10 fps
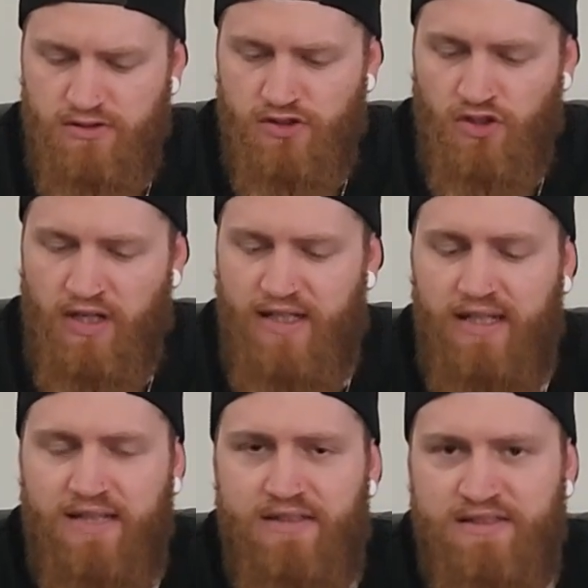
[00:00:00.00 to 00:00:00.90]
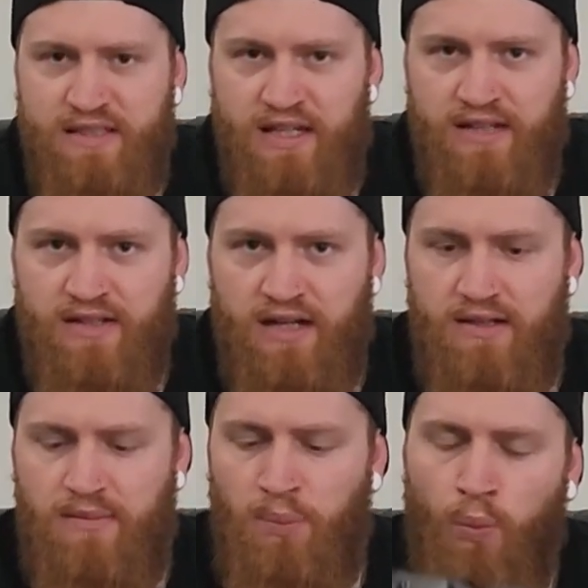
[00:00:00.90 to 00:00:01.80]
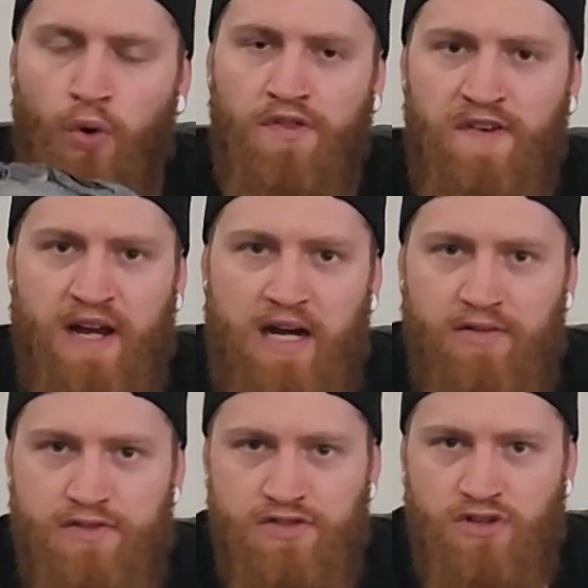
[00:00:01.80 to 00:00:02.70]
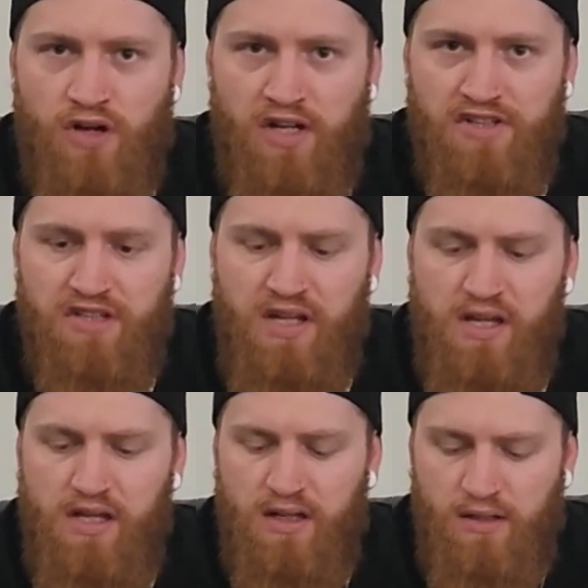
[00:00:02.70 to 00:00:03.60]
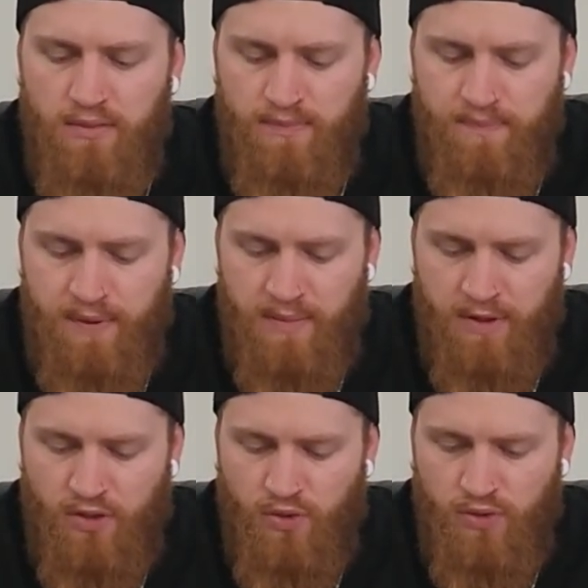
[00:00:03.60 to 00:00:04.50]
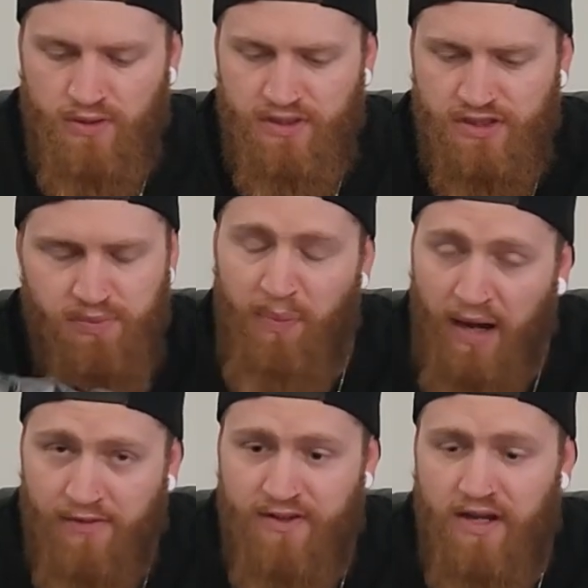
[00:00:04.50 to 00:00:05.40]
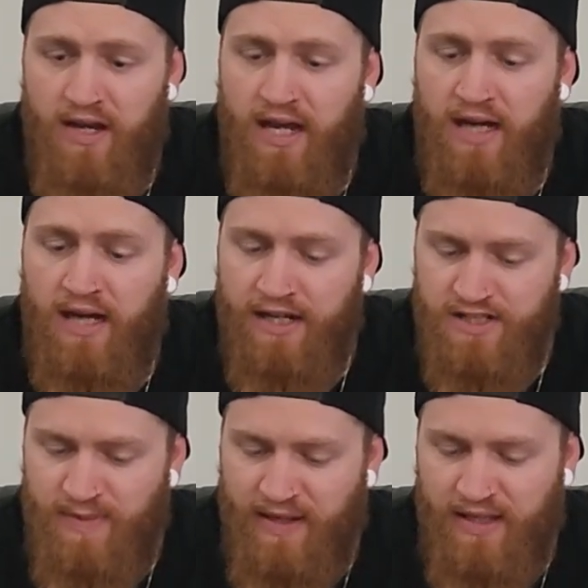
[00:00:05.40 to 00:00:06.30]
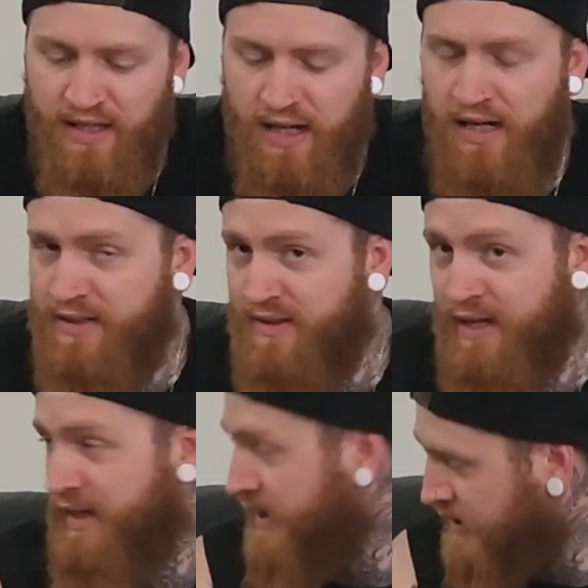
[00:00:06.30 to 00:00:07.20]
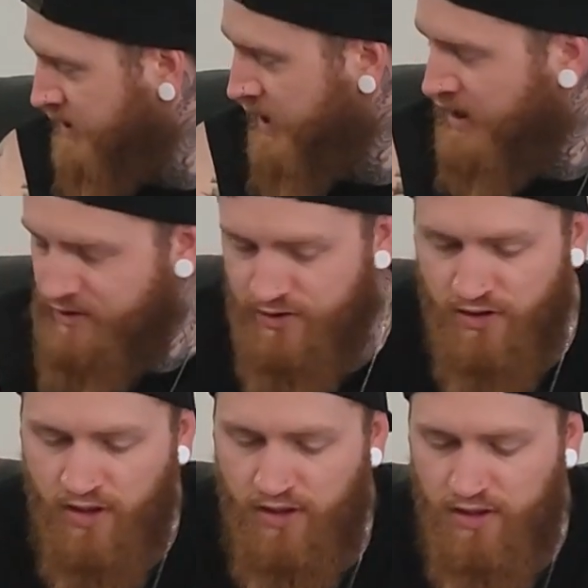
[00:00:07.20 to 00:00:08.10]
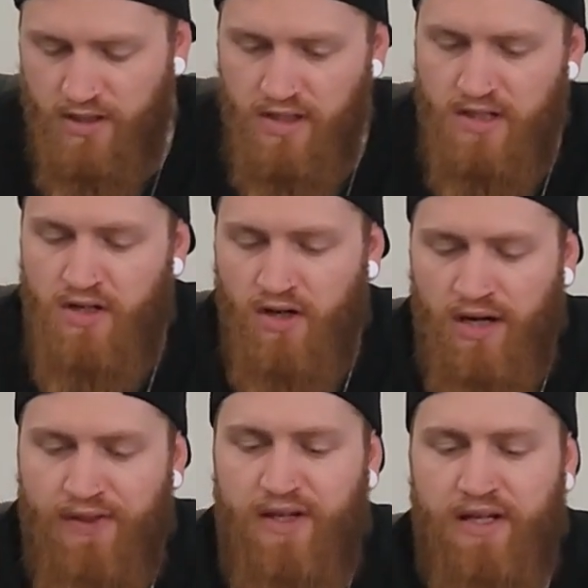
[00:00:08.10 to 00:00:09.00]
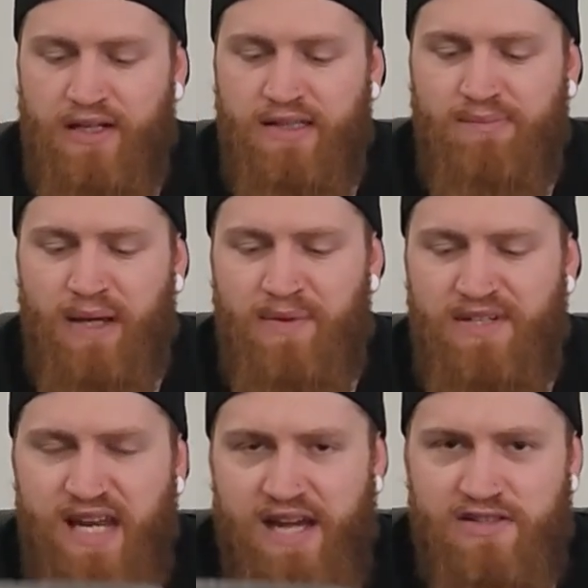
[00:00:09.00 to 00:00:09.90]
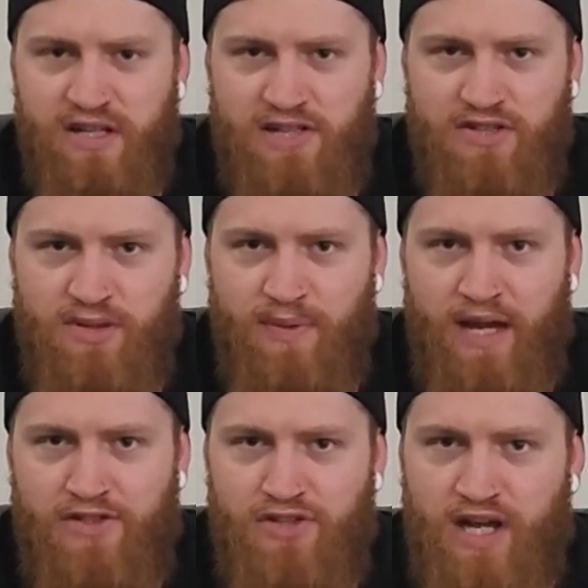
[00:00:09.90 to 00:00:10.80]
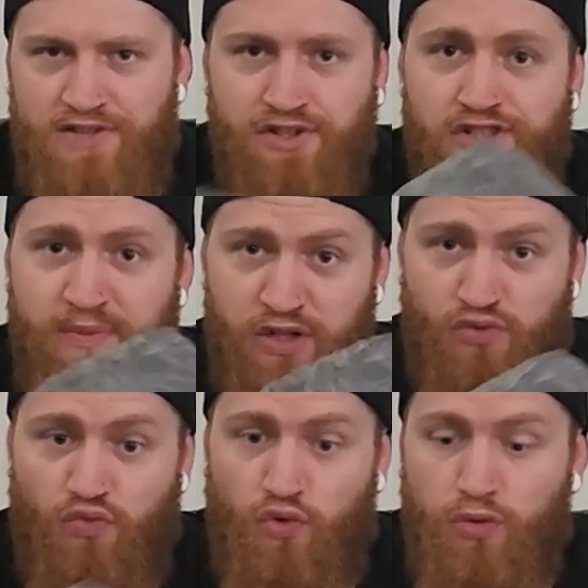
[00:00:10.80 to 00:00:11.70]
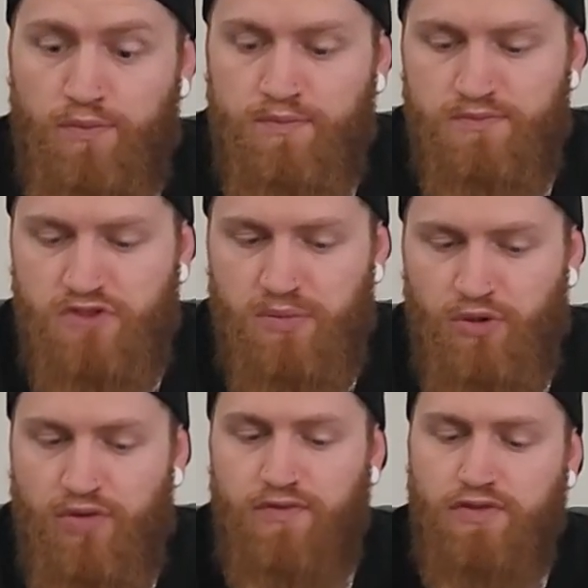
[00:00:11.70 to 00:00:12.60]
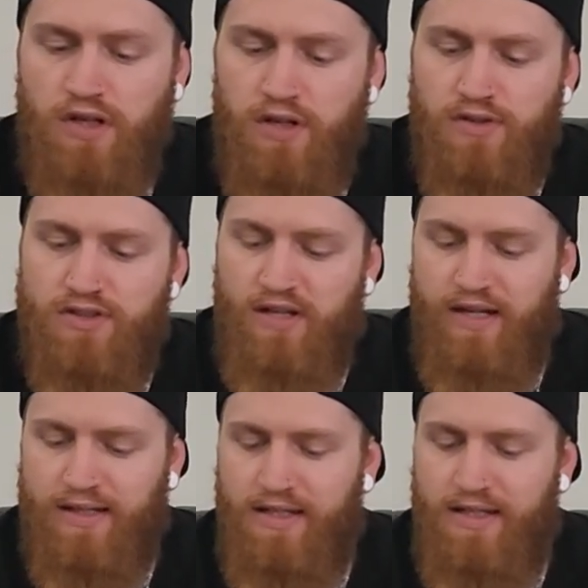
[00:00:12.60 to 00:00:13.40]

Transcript: because I can get this down more than half the size, but my quilt is just puffing it out and it's making it hard to get in and out. So I think I need to maybe downsize on the bag so it hasn't got as much room to move. So it looks like